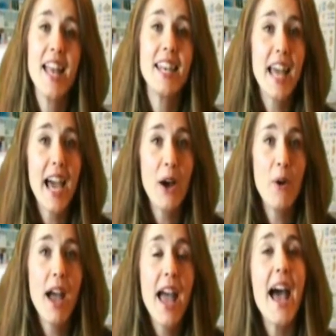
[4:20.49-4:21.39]

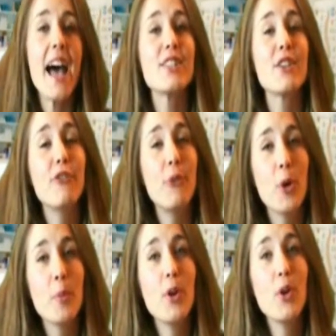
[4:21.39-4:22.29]
Now, as a
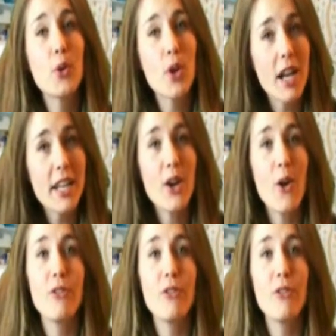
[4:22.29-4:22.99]
former chronic